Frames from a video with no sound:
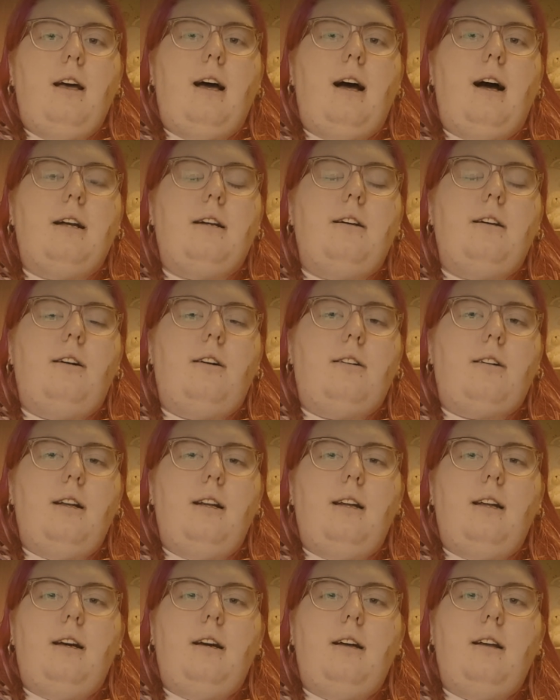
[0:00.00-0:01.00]
had like a
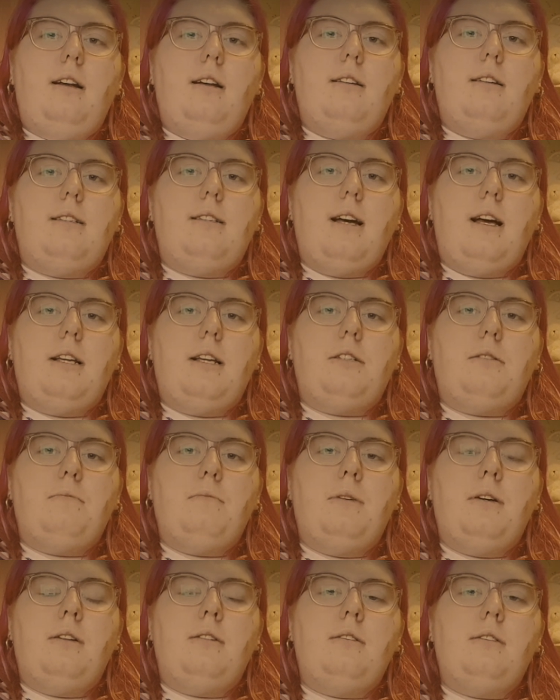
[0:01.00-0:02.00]
little
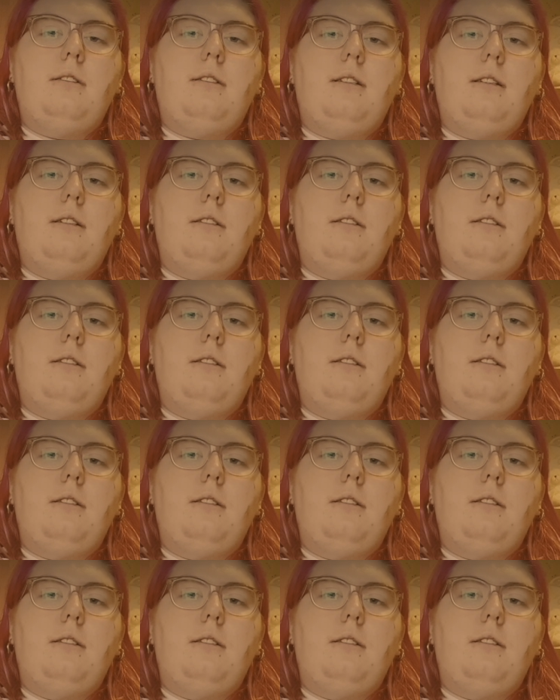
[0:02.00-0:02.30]
assessment